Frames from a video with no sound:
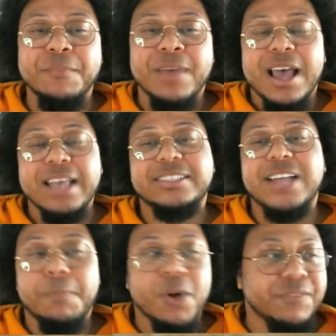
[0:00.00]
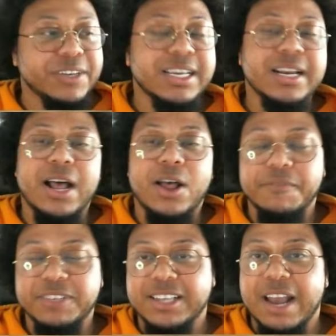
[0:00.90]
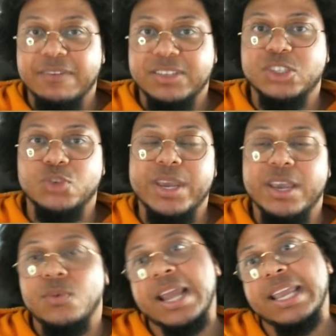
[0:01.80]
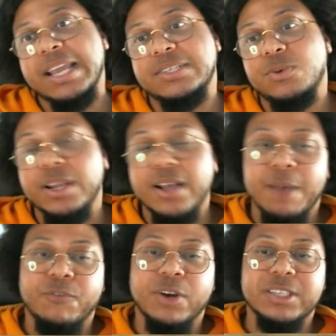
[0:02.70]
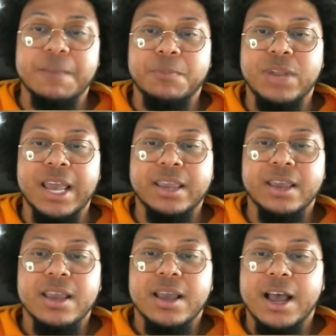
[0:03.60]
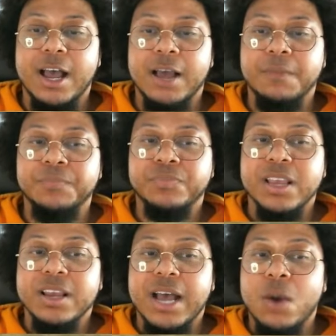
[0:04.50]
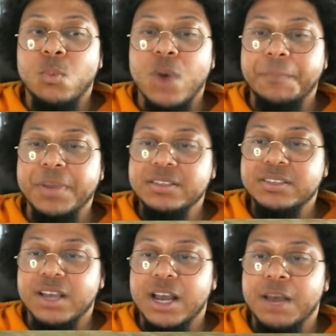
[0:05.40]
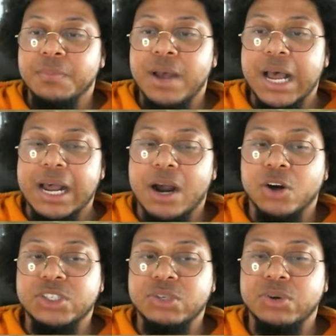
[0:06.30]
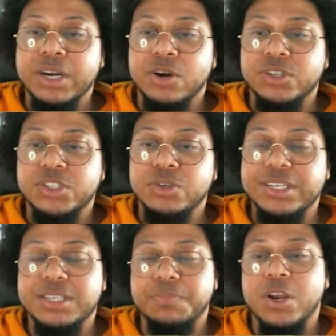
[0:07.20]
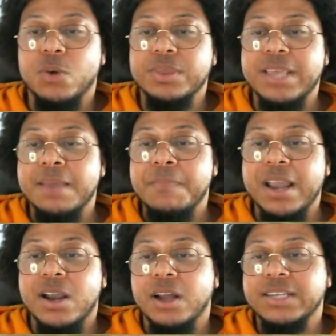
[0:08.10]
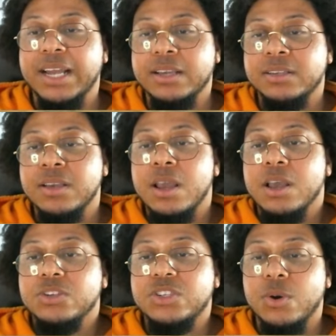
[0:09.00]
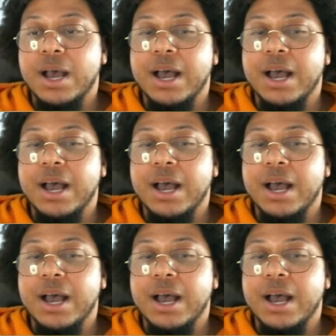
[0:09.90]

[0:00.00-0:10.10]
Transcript: It's not perfect yet. I'll obviously have to tweak it when I get to it. For example, like weapons are triggered to disappear when they make contact. So